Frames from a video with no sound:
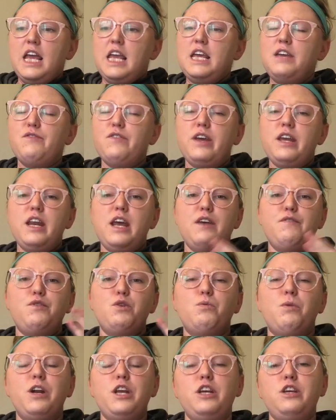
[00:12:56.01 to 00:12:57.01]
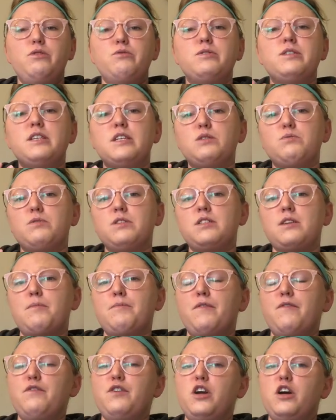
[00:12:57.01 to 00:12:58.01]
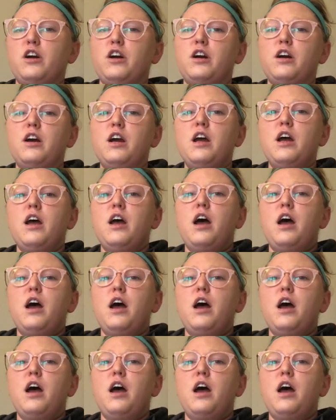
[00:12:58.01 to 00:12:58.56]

even if you want to use this with some of your